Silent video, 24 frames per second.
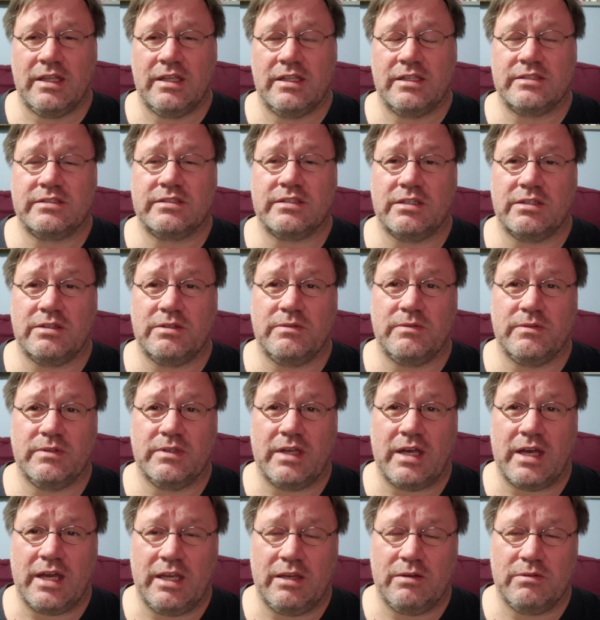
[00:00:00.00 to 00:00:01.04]
So
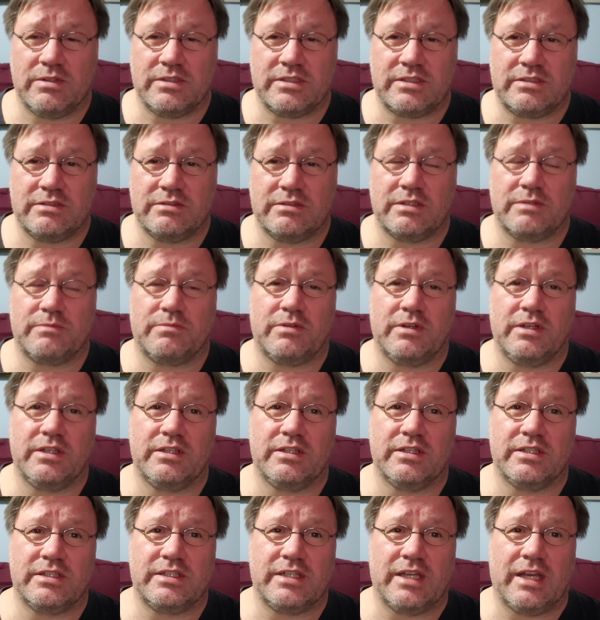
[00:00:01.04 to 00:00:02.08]
Iowa's doing a pretty
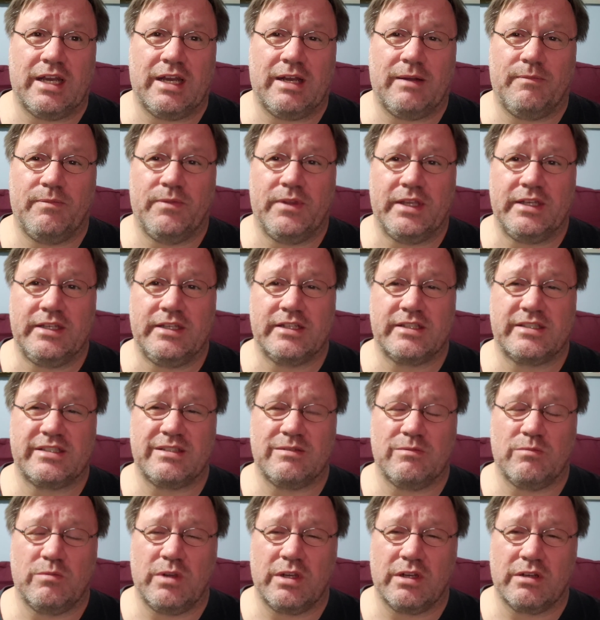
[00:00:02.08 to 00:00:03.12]
good job. They did
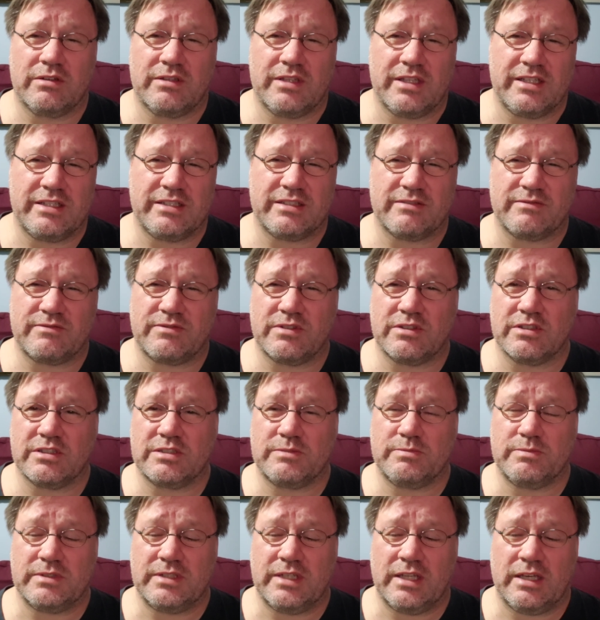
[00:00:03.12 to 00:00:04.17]
some weird things at
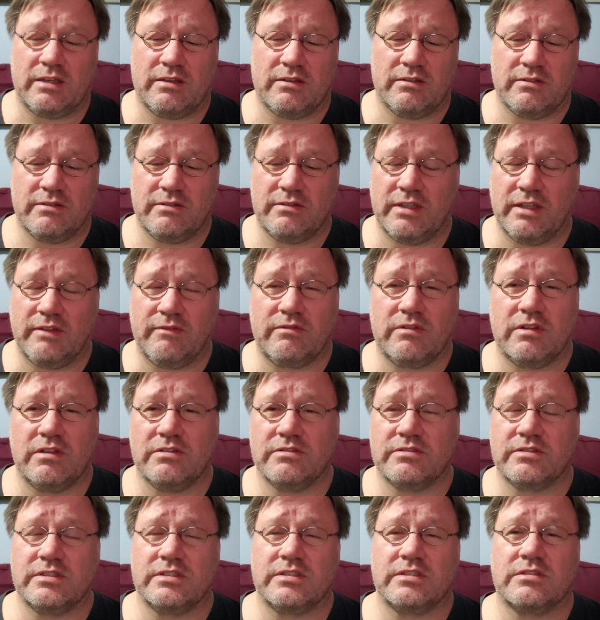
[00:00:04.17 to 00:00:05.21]
first, but now they've
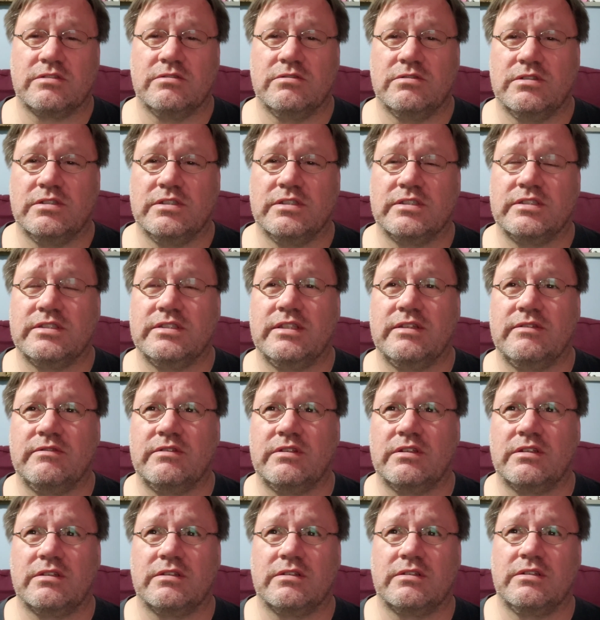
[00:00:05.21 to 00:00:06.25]
closed the schools, and
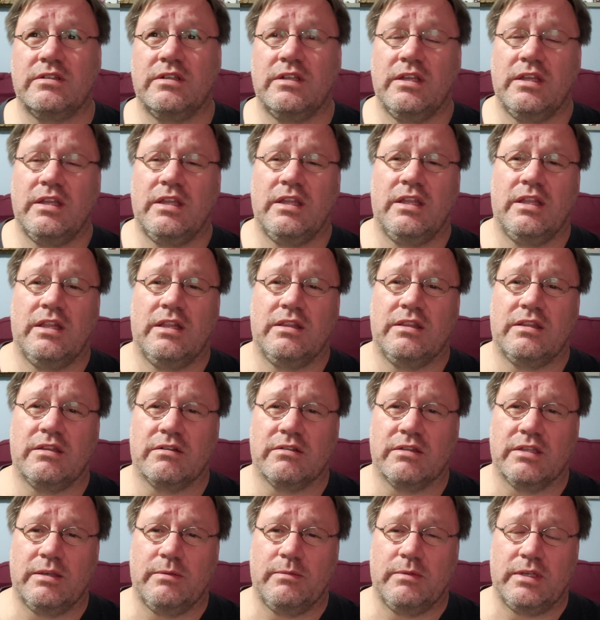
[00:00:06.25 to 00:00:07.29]
they're
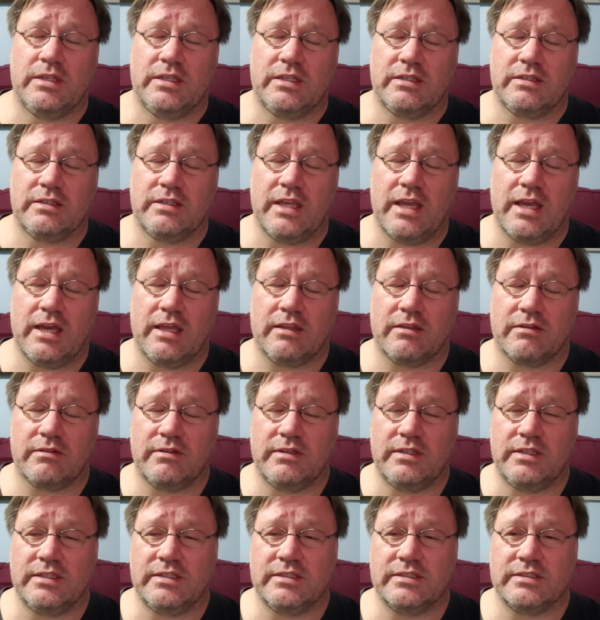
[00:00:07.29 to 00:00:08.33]
limiting
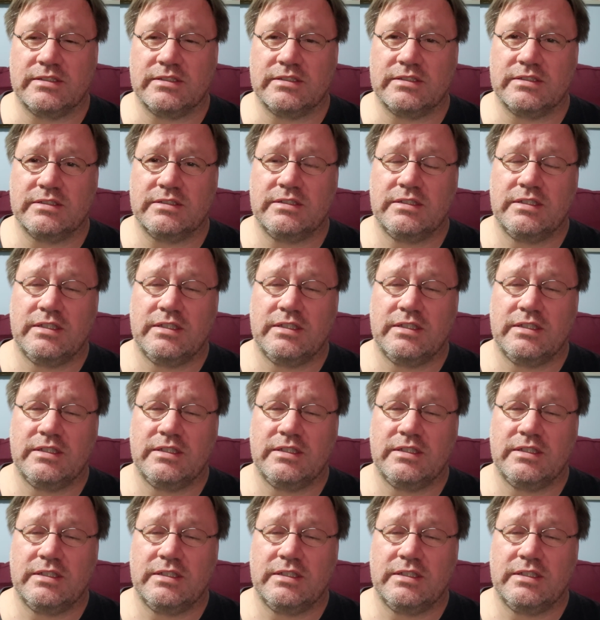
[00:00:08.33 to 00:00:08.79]
gatherings, and